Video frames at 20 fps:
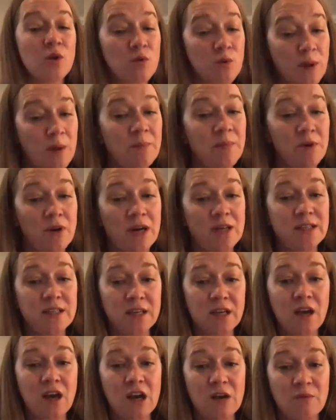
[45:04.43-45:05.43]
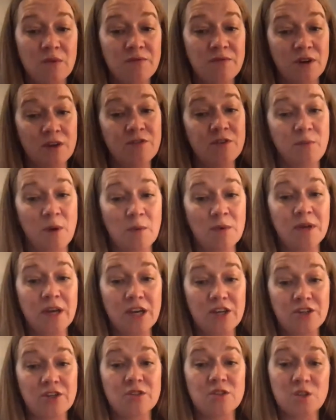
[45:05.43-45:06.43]
remember, I did get hired with very few
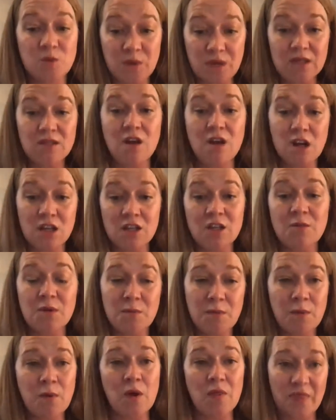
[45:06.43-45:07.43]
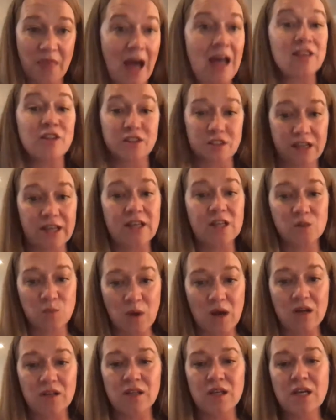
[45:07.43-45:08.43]
publications, so we can talk a little bit about what that looked like as
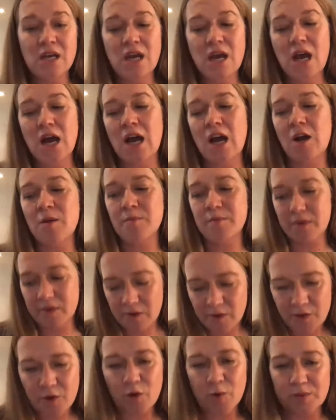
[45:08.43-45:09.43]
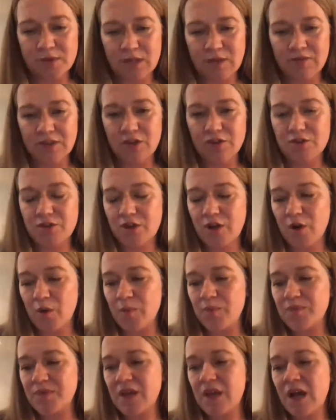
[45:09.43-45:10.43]
well, although it was 7 years
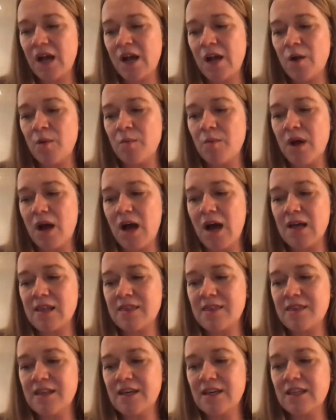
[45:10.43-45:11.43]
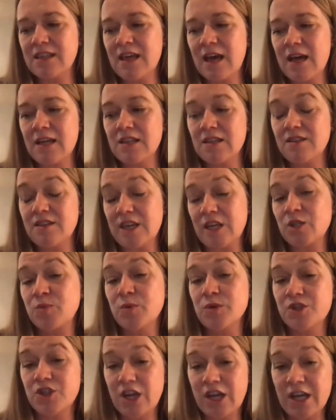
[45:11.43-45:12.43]
ago. I think that things
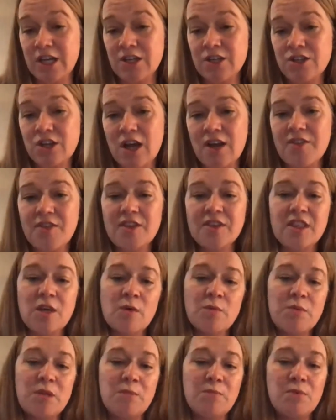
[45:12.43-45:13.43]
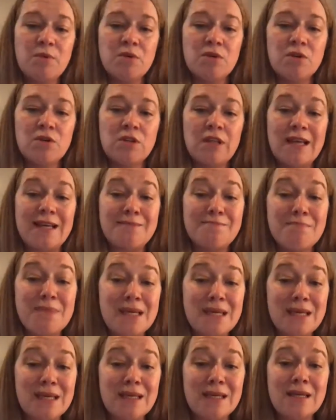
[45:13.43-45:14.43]
will change. I think that when people like
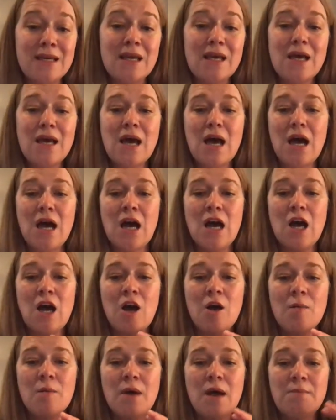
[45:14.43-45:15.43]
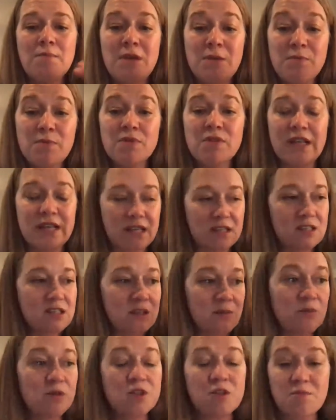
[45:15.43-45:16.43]
me and people
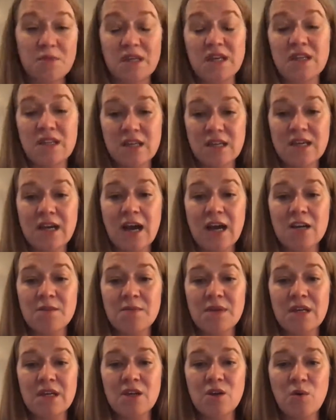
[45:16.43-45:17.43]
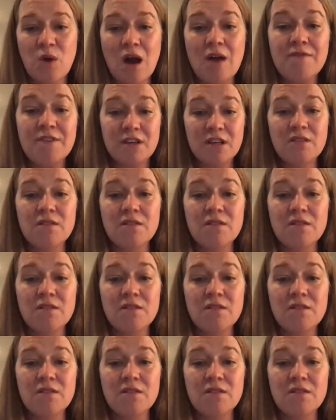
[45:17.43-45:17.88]
similar to me in the academy who have